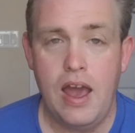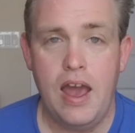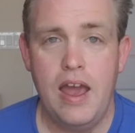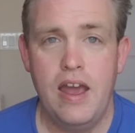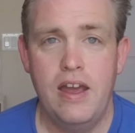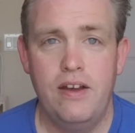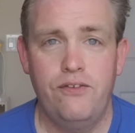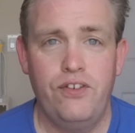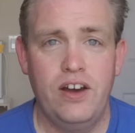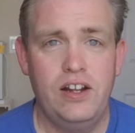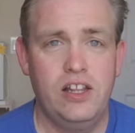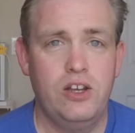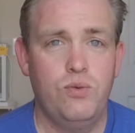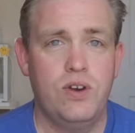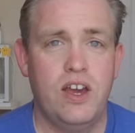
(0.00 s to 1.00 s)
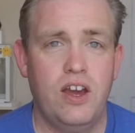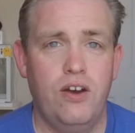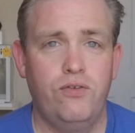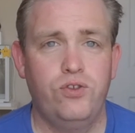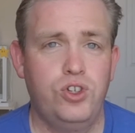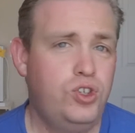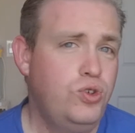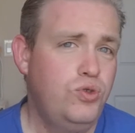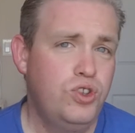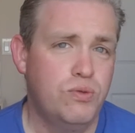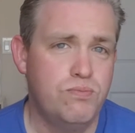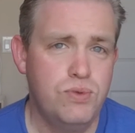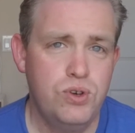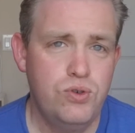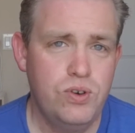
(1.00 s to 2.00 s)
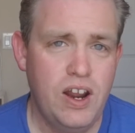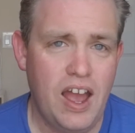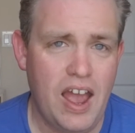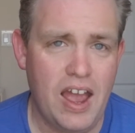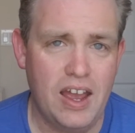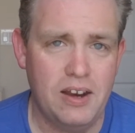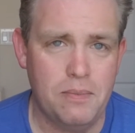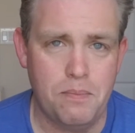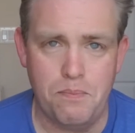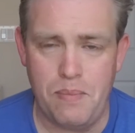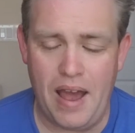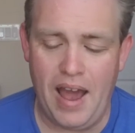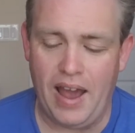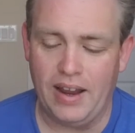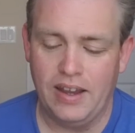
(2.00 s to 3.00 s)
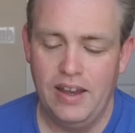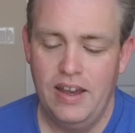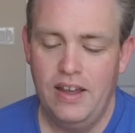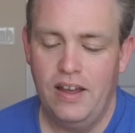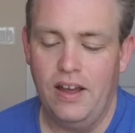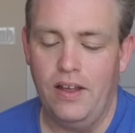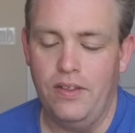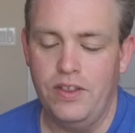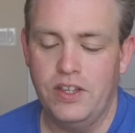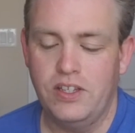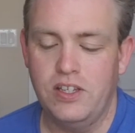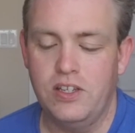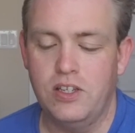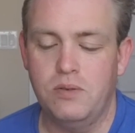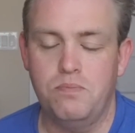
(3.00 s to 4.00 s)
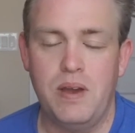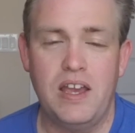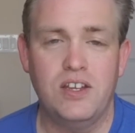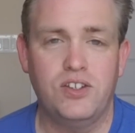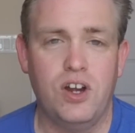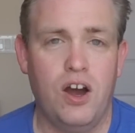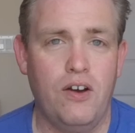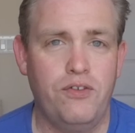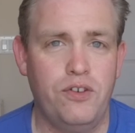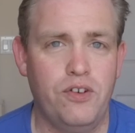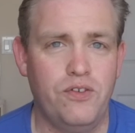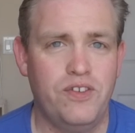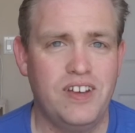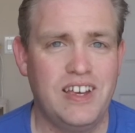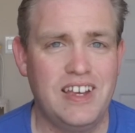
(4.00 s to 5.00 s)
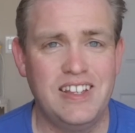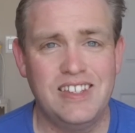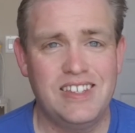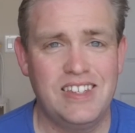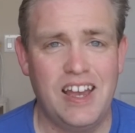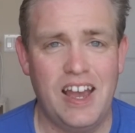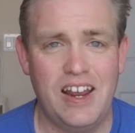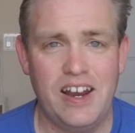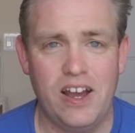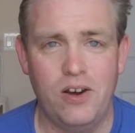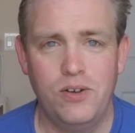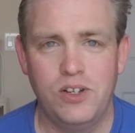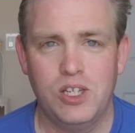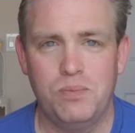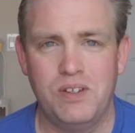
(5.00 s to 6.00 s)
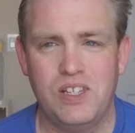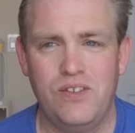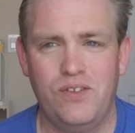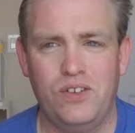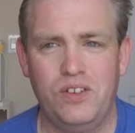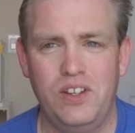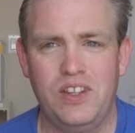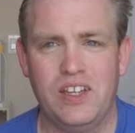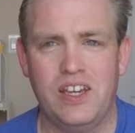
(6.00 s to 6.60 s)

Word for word: And finally, we have To the Moon and Back. Uh, this is based off of Inside Out, specifically the